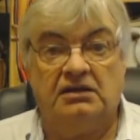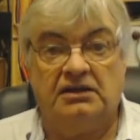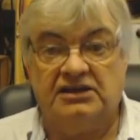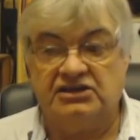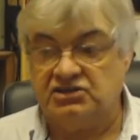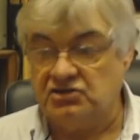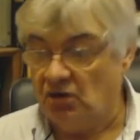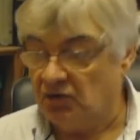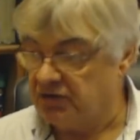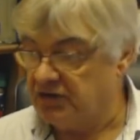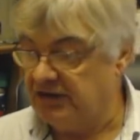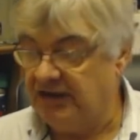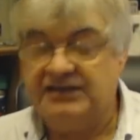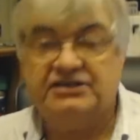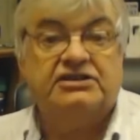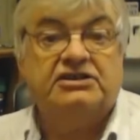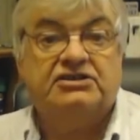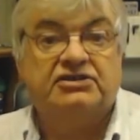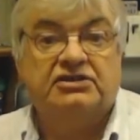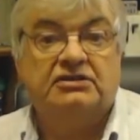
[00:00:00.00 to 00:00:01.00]
it's not
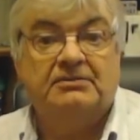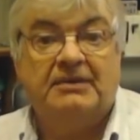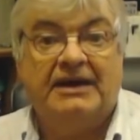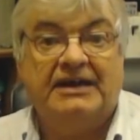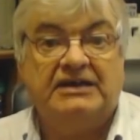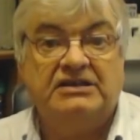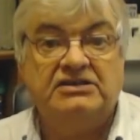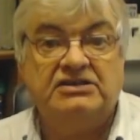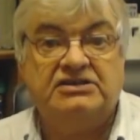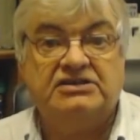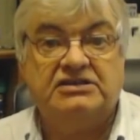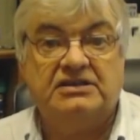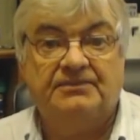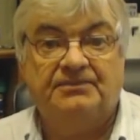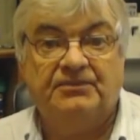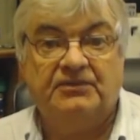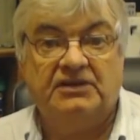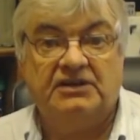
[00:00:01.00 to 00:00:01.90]
connected to the mains.